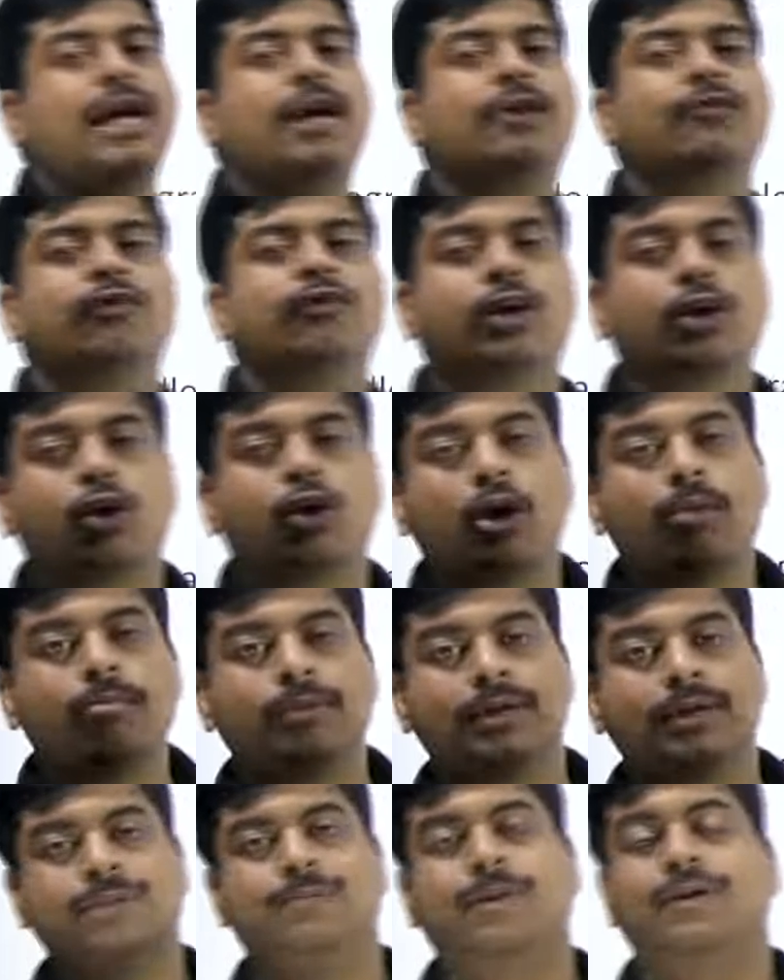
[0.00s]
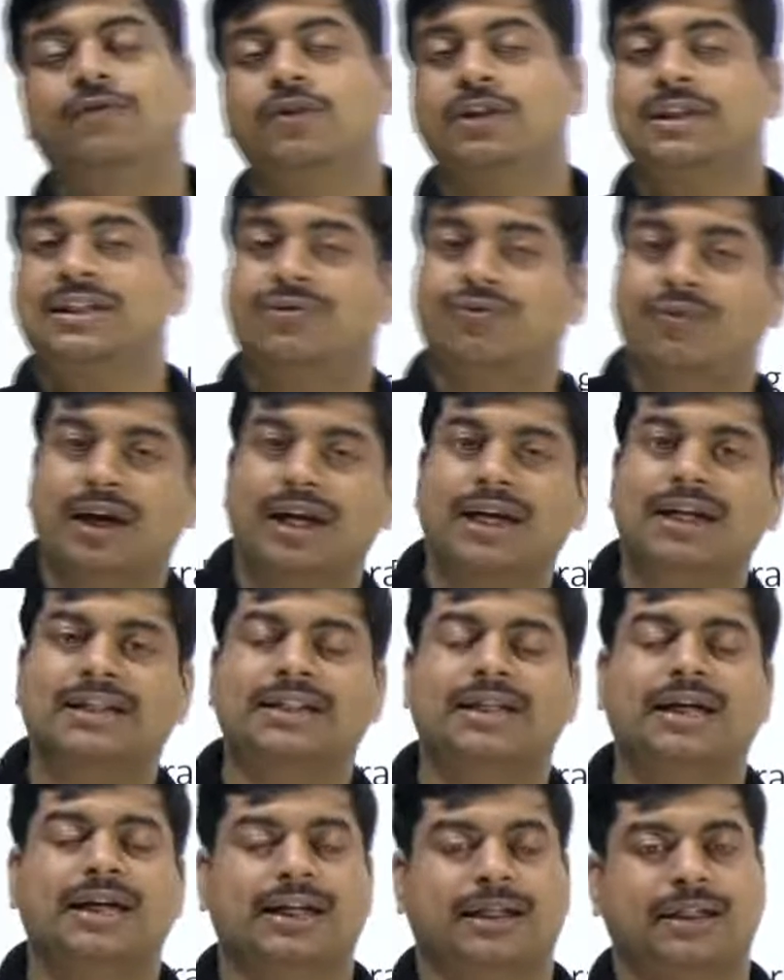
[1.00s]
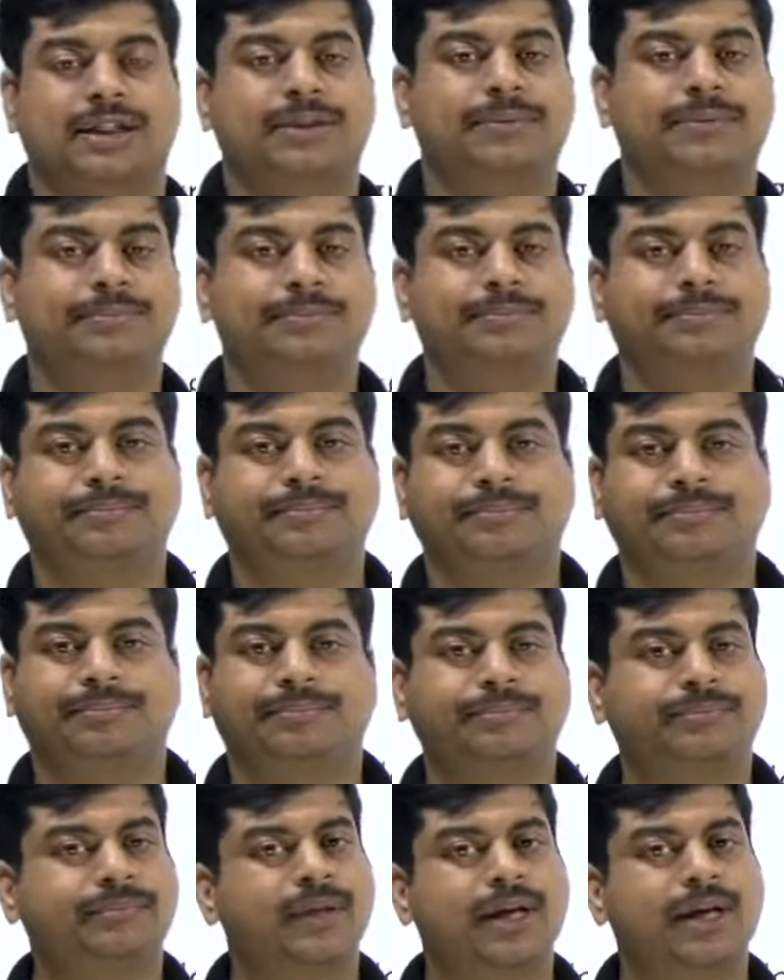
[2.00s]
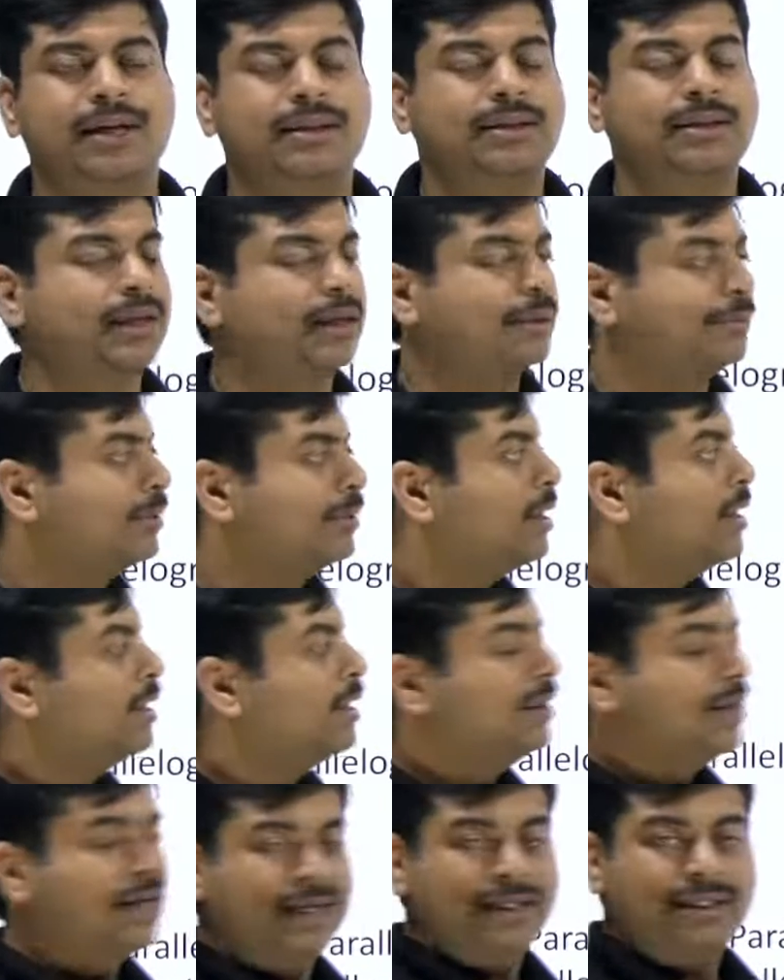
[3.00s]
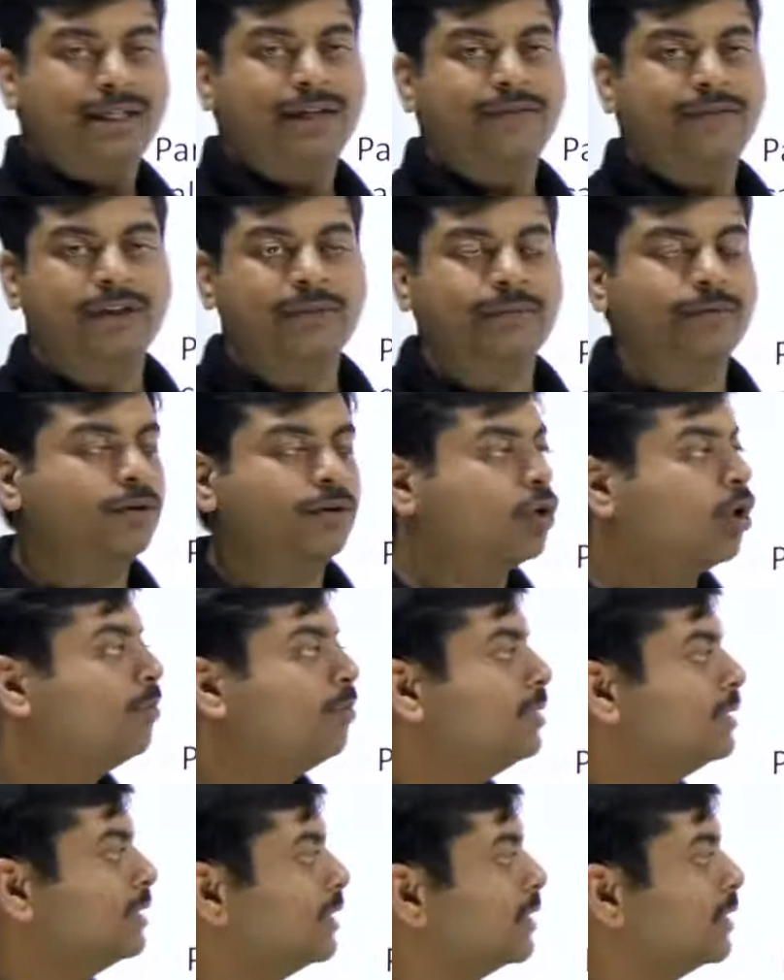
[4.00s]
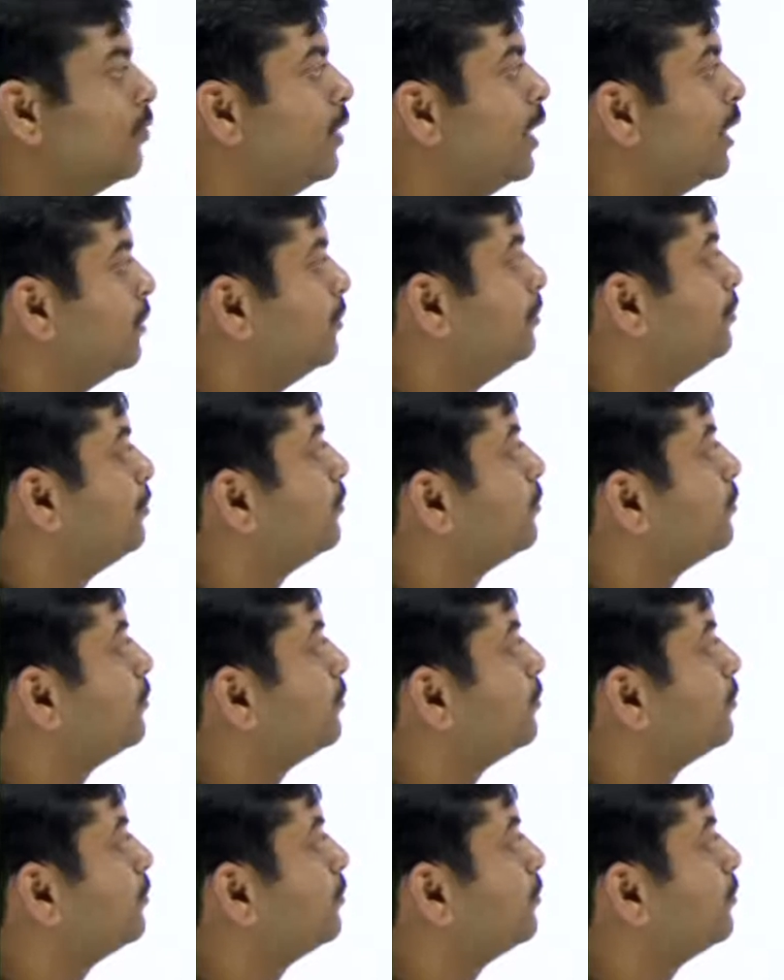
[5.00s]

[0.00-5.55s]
correct for a rhombus, but for a square it is correct. Understand? That is the difference between rhombus and square.